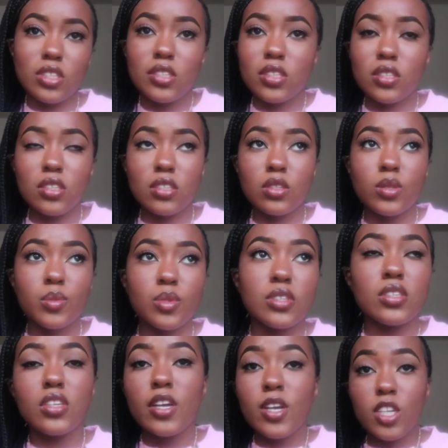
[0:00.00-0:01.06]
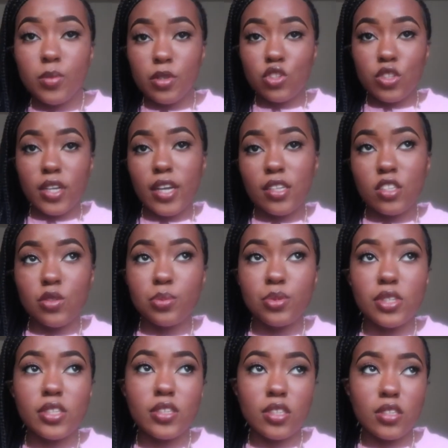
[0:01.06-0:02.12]
anything though, but especially
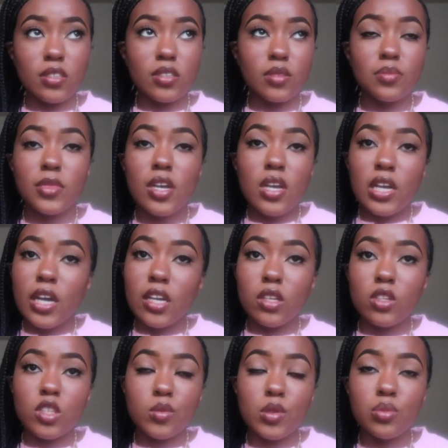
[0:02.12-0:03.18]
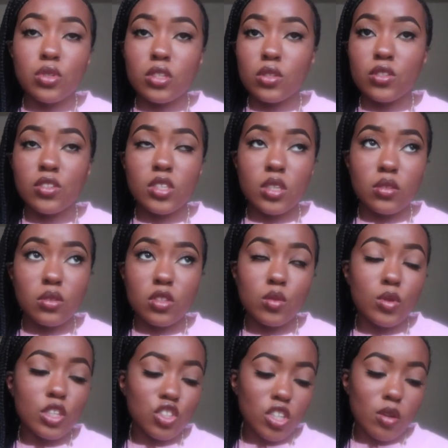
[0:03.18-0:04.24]
AliExpress, because I know some people are a little skeptical
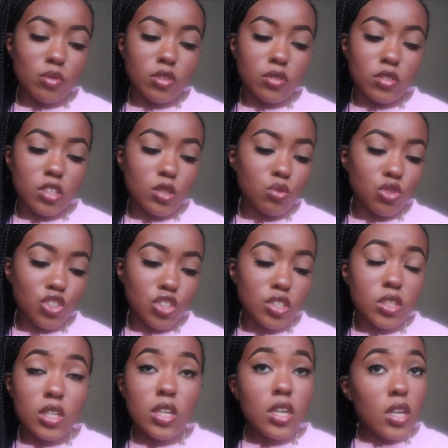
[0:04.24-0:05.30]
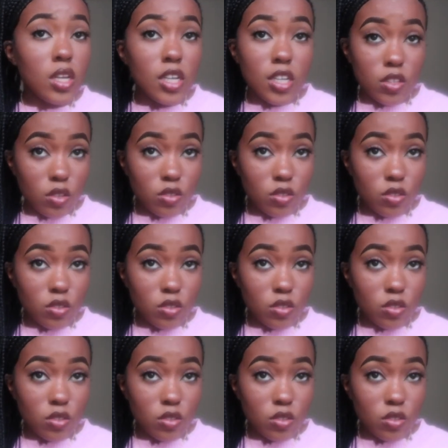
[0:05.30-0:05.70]
about shopping on there, which is